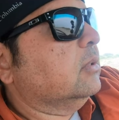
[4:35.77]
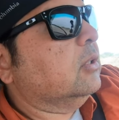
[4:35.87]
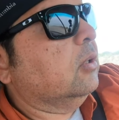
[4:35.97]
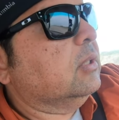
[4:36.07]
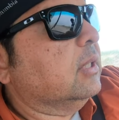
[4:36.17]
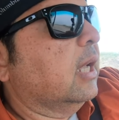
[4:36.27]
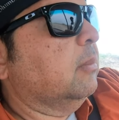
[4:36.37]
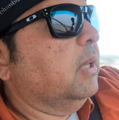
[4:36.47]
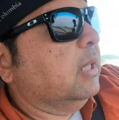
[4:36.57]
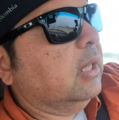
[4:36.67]
So it's not a
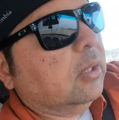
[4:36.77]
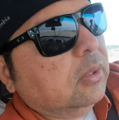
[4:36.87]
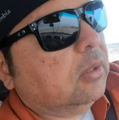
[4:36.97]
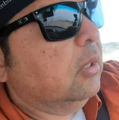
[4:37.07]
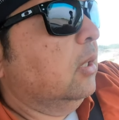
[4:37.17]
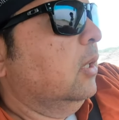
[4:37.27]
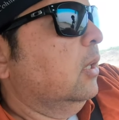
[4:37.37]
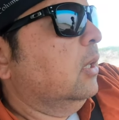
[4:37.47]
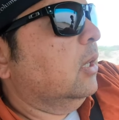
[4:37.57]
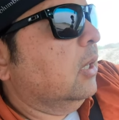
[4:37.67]
big deal,
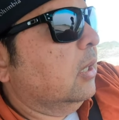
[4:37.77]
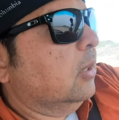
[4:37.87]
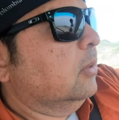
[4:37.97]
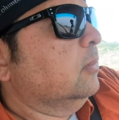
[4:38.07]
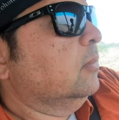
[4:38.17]
uh,